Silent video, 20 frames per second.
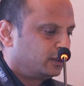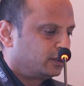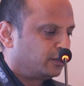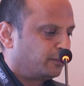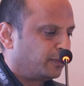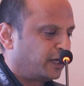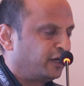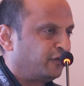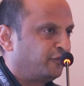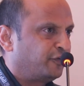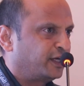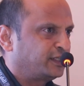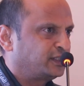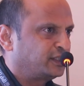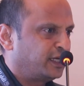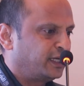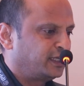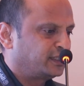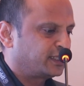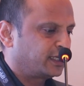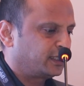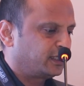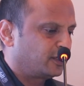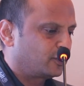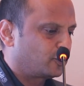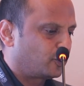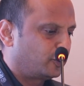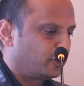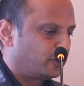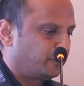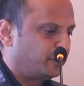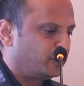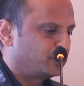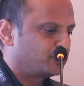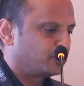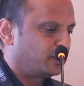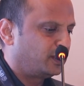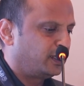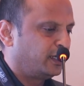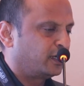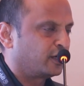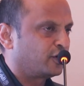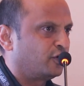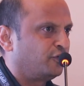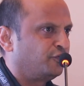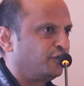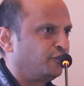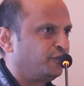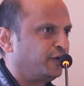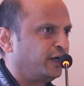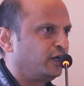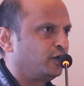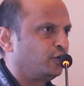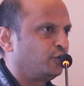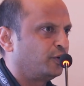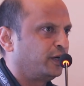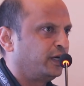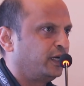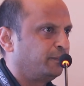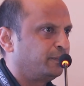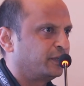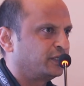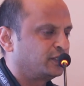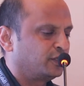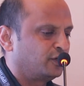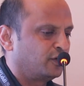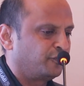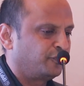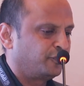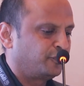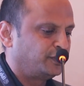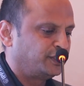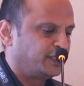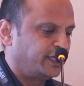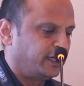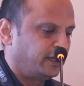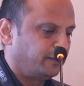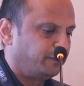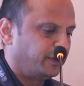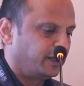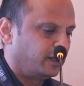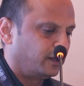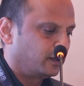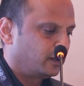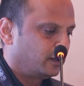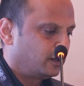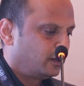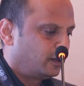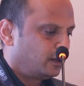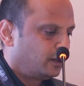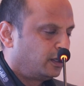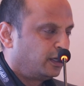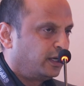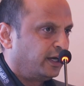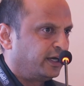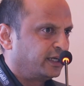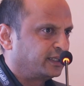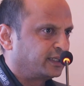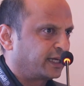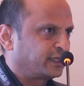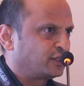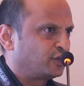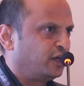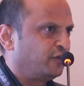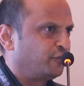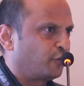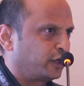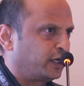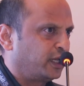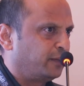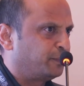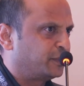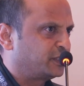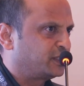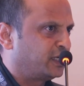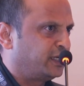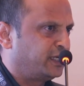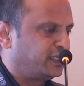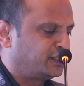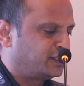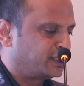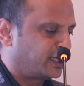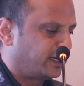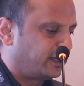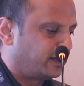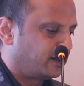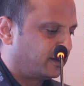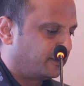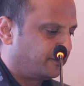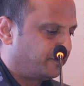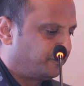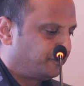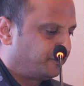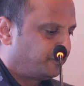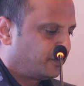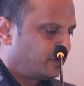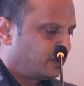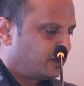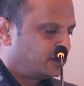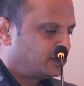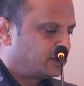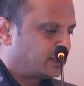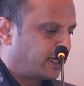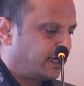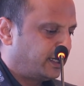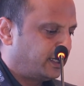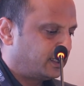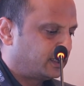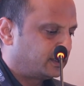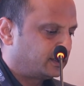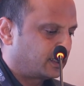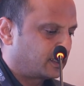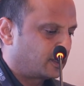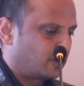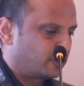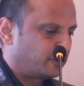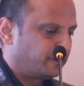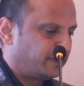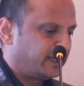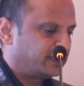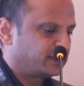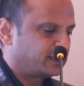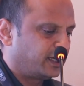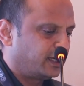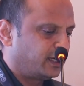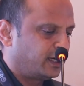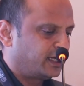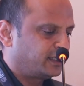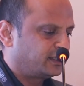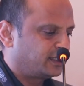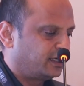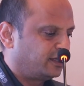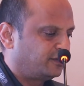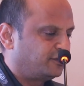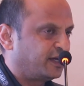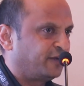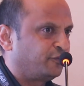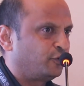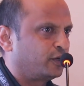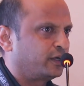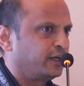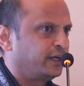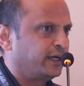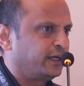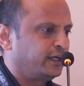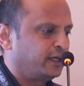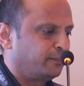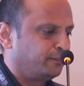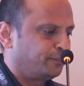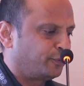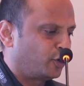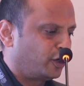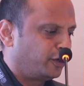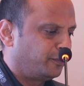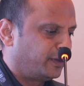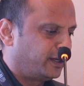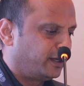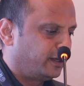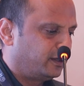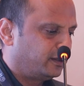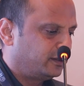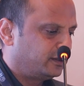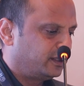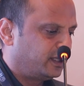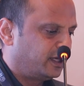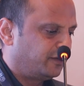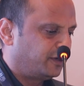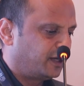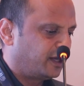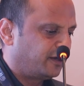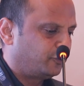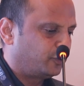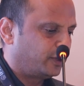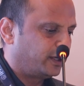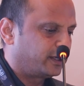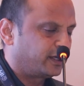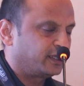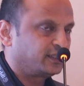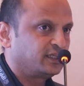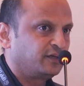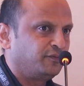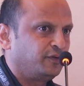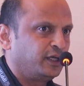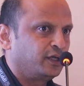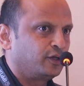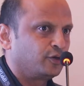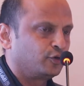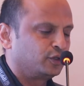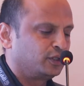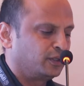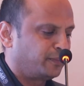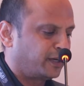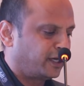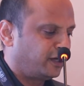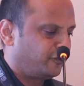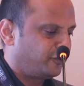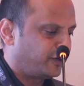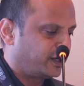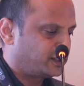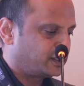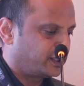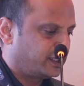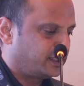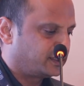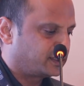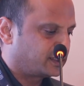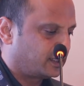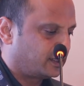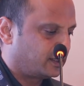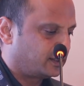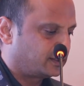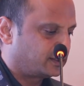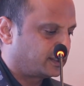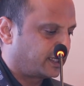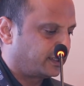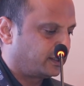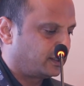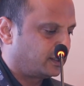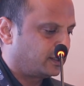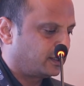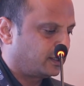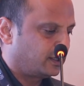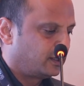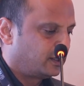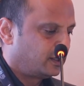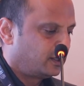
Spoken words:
The manufacturing sector contributes only around 15 to 20% of GDP. It is actually 40% in China. The government has realized that if they have to create employment, they will have to aggressively grow the manufacturing sector.